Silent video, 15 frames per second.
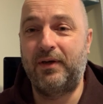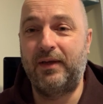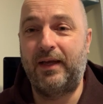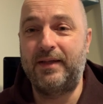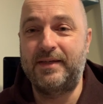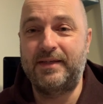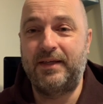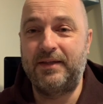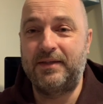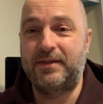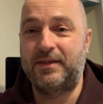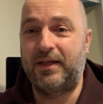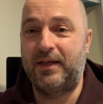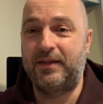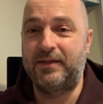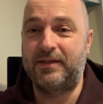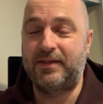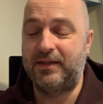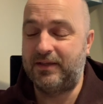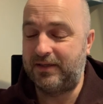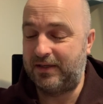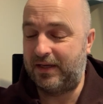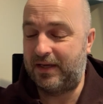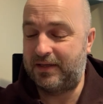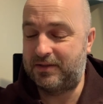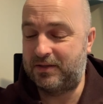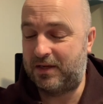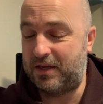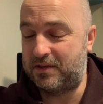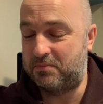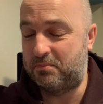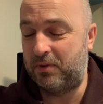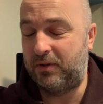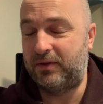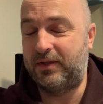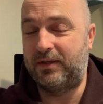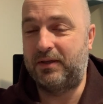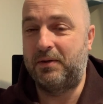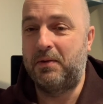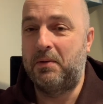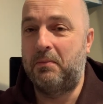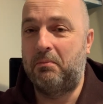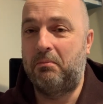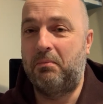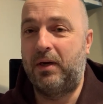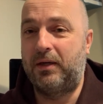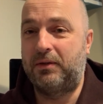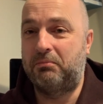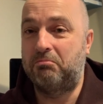And since then, Sydney has built it. But